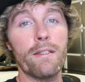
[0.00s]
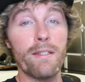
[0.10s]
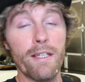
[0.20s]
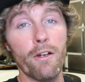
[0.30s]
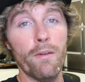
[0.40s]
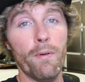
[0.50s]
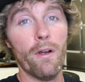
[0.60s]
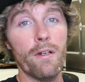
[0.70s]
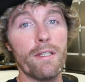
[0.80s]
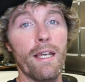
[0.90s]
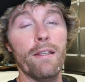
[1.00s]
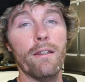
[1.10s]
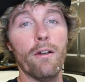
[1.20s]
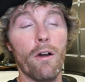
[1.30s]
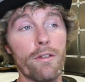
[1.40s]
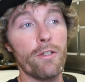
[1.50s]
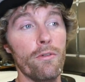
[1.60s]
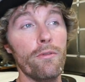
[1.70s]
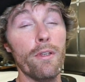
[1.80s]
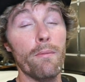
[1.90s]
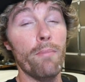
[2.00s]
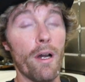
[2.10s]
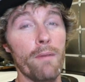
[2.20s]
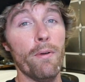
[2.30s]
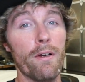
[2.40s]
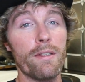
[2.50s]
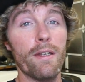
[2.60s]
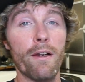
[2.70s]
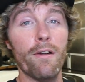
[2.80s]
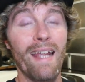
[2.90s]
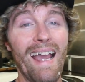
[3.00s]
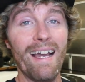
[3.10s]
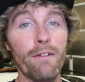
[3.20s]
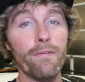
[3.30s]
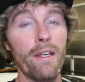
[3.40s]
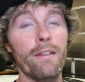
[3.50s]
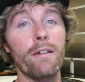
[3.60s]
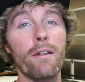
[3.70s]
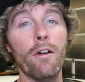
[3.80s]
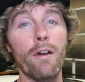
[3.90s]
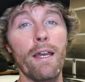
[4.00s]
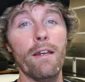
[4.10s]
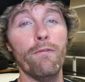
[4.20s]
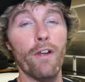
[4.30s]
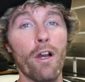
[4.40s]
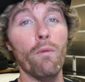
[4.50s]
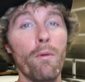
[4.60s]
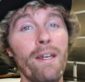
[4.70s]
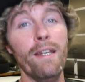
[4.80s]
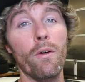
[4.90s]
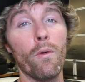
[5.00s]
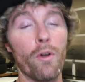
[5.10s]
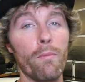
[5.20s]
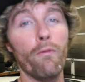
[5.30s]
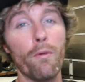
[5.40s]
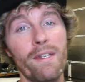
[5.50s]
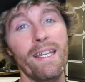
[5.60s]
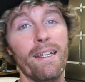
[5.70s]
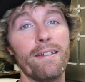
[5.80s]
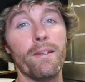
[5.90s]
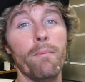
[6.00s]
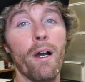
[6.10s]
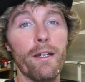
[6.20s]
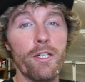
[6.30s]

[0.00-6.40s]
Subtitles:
the steering parts, and then also the body parts that I already have, and then go ahead and figure out what we need to order before we take it to the body